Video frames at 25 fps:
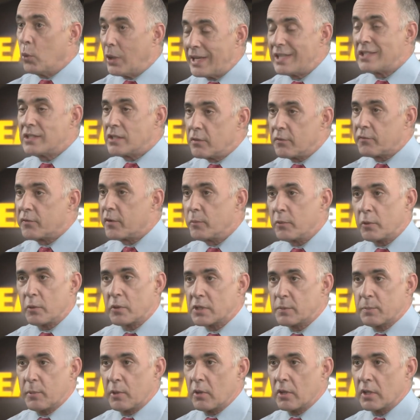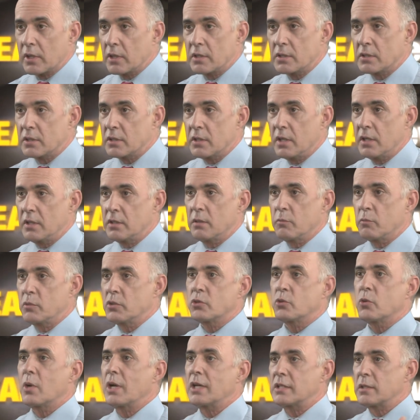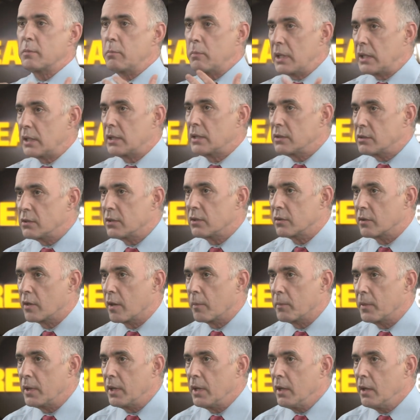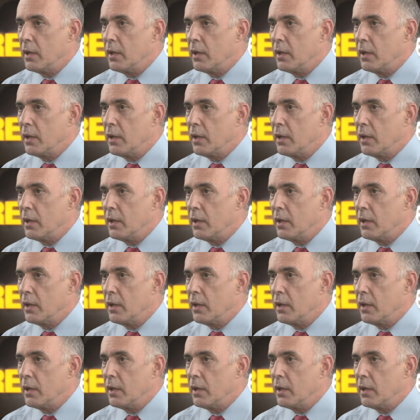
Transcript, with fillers: isn't from their experience. It, it was transmitted to them.